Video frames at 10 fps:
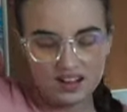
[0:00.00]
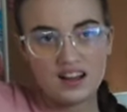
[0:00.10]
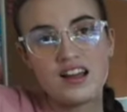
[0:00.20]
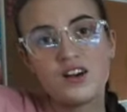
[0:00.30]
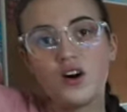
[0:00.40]

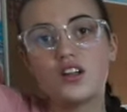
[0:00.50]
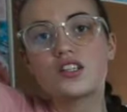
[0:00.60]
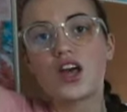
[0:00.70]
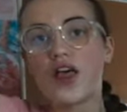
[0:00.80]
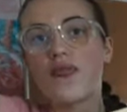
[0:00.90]
I got
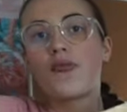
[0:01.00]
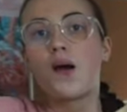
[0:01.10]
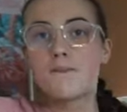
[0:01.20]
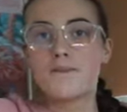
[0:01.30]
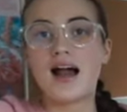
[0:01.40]
the
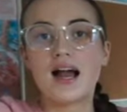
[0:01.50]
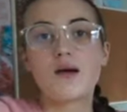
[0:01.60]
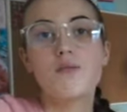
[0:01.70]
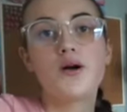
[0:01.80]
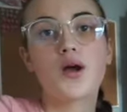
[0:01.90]

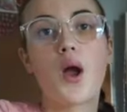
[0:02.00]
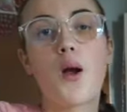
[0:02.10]
MacBook